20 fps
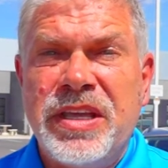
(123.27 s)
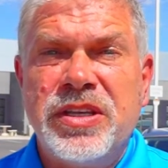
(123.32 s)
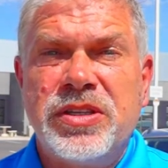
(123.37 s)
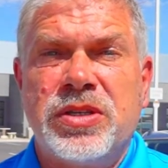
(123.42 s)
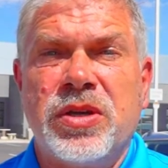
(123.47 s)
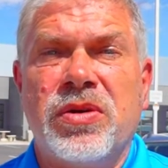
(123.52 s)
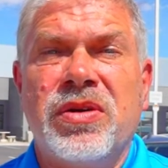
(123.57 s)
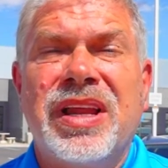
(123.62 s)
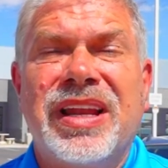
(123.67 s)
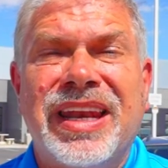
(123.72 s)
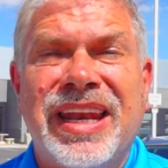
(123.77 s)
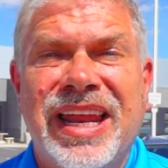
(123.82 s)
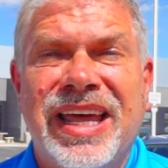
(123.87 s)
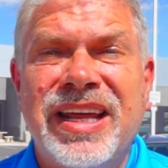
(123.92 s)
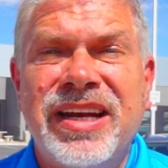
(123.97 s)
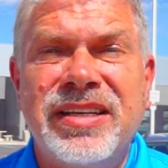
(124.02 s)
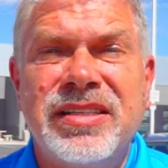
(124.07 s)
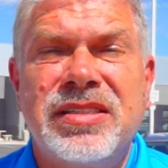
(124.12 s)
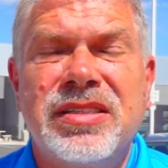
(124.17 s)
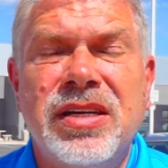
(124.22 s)
So
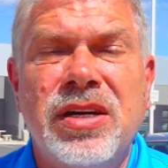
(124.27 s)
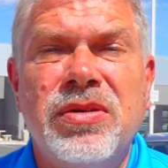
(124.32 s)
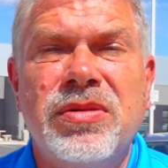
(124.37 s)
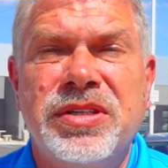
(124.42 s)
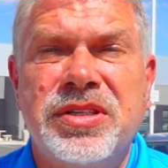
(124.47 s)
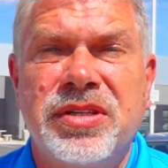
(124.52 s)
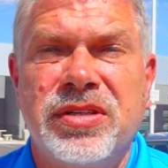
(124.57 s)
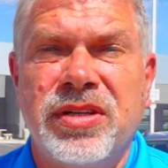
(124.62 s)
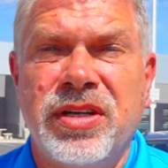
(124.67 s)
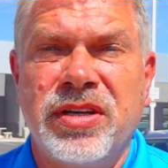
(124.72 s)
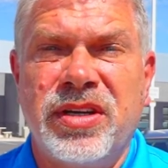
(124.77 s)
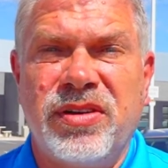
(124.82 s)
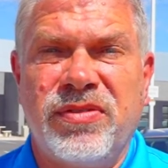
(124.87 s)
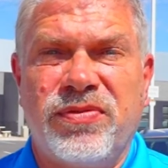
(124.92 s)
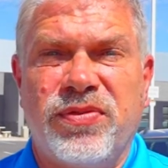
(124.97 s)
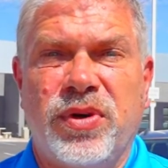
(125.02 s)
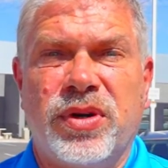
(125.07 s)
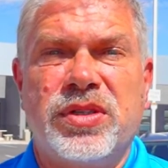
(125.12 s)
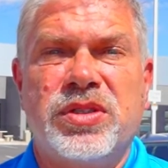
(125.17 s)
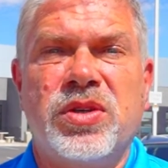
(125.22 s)
let us know what you're looking
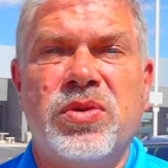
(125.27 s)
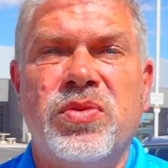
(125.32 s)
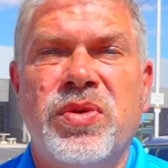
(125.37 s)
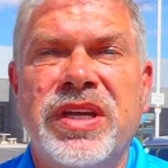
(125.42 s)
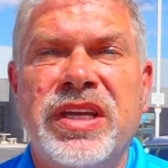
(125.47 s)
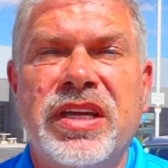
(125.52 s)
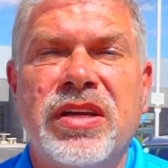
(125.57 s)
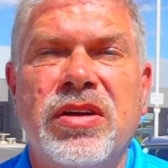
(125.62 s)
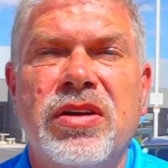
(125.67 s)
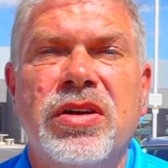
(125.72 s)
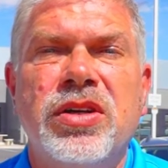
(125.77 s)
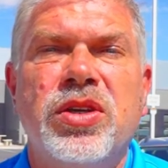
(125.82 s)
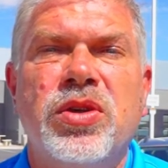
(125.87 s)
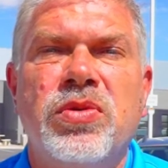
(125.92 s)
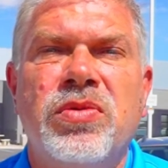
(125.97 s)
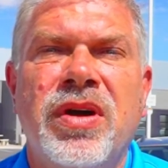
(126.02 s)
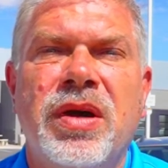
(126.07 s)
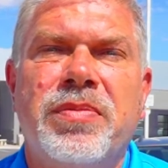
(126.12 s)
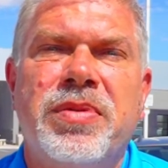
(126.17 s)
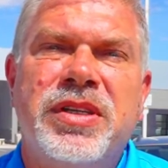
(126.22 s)
for so we can hook
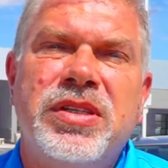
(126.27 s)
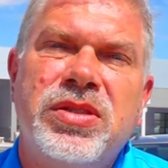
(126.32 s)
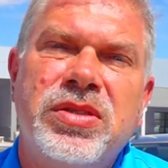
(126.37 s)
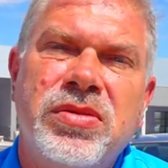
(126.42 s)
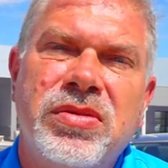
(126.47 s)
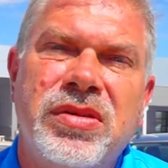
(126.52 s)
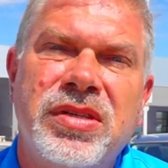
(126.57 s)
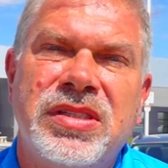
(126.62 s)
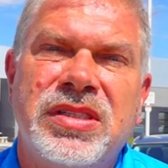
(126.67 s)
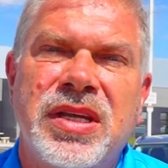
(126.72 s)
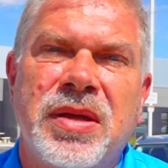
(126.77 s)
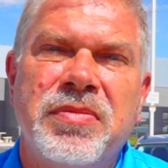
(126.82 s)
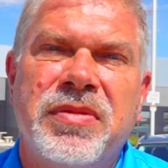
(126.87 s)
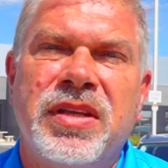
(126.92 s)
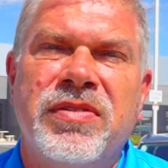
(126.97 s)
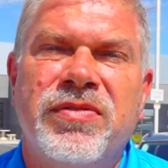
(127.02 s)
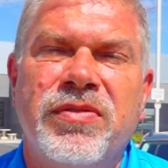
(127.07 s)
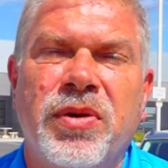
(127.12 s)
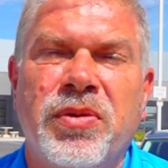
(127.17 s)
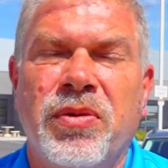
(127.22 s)
you up as soon as
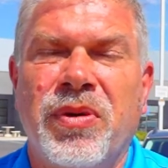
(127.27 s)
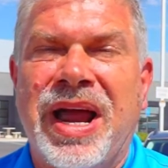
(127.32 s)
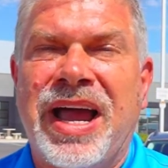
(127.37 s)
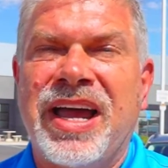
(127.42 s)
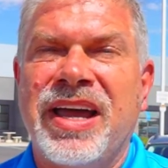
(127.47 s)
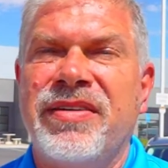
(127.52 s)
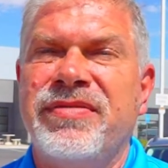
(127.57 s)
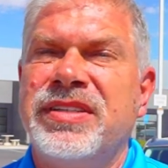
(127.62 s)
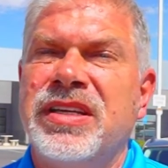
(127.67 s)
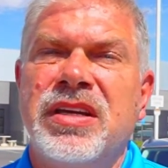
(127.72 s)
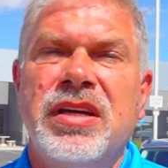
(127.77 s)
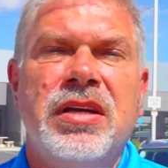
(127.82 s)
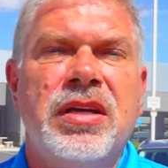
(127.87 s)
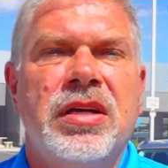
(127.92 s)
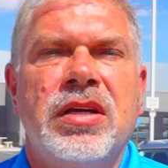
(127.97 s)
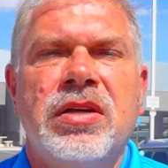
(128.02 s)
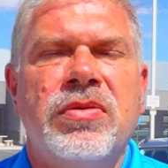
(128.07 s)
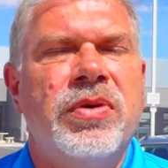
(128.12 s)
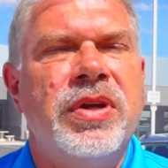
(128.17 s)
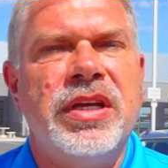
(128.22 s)
something arrives
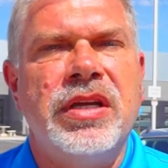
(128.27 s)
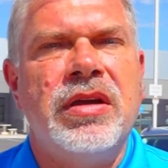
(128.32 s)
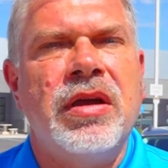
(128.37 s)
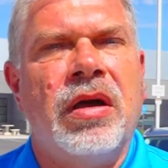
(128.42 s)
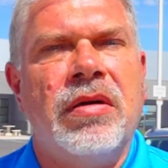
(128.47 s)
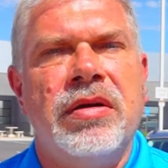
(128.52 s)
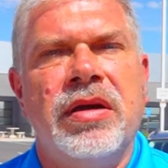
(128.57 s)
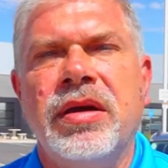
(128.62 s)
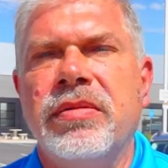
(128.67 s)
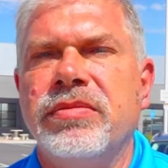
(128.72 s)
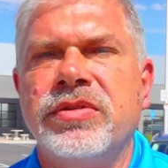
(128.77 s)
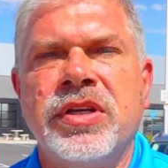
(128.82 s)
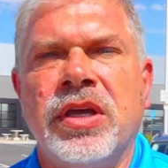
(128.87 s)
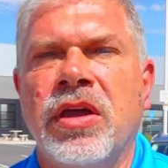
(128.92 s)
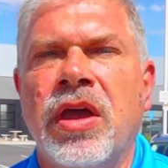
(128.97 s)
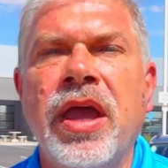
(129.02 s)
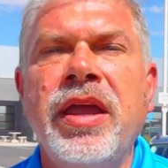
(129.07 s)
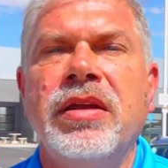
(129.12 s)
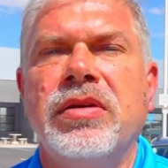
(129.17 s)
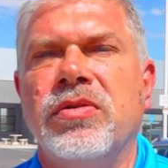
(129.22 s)
we can call you up and say,
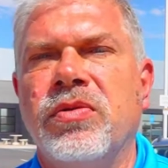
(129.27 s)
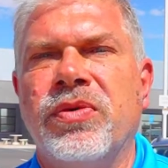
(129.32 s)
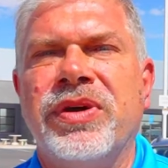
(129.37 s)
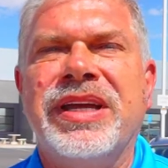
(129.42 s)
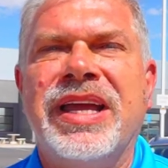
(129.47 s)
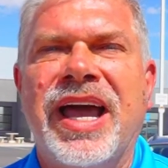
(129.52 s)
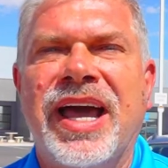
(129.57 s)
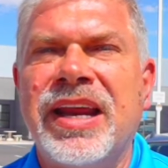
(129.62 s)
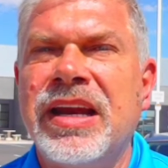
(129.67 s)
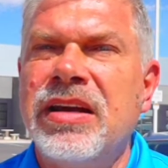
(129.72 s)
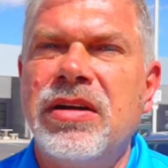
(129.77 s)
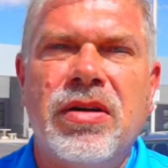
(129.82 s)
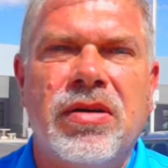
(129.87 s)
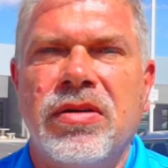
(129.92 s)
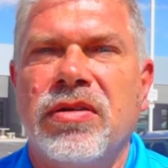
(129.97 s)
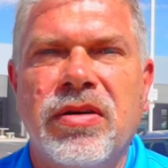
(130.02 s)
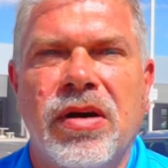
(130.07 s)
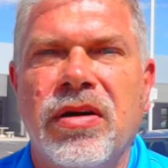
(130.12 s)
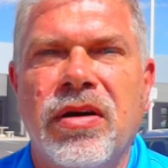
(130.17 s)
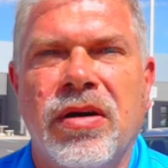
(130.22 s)
hey, we got it,
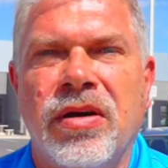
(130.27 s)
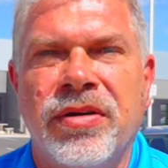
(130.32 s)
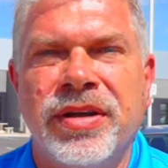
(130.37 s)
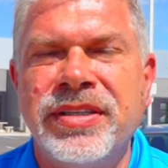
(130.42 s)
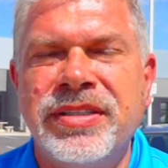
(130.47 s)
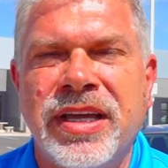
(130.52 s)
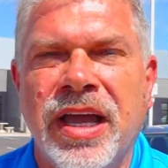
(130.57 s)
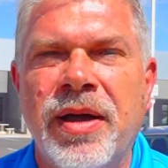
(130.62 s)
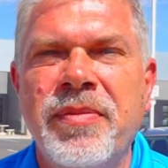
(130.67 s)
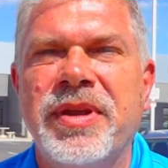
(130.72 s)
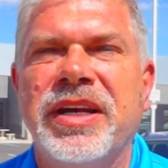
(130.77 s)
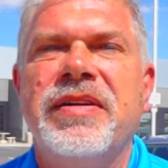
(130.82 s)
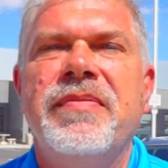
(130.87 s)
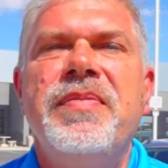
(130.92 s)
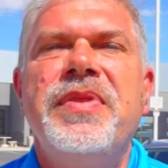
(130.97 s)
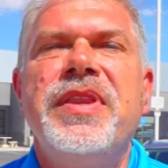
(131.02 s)
or it's coming.